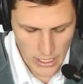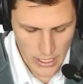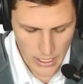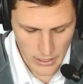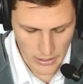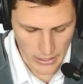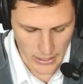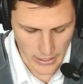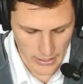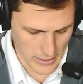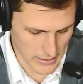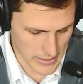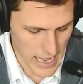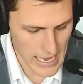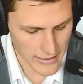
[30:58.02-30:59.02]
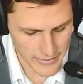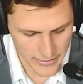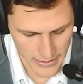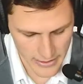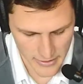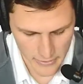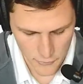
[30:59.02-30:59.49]

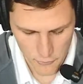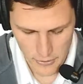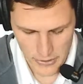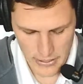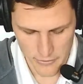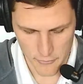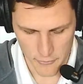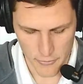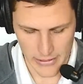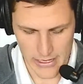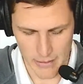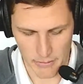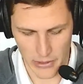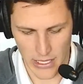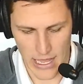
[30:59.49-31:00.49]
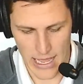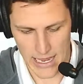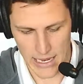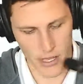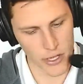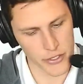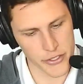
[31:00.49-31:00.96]
Next, this one doesn't really
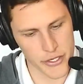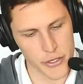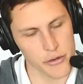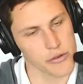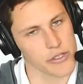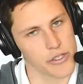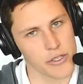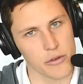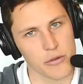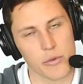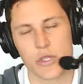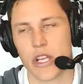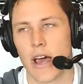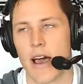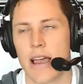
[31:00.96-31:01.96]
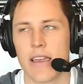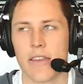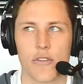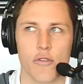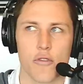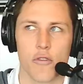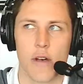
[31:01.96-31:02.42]
apply too soon to high
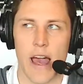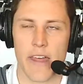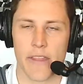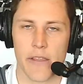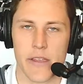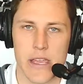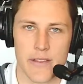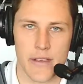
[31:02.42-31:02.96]
school athletes,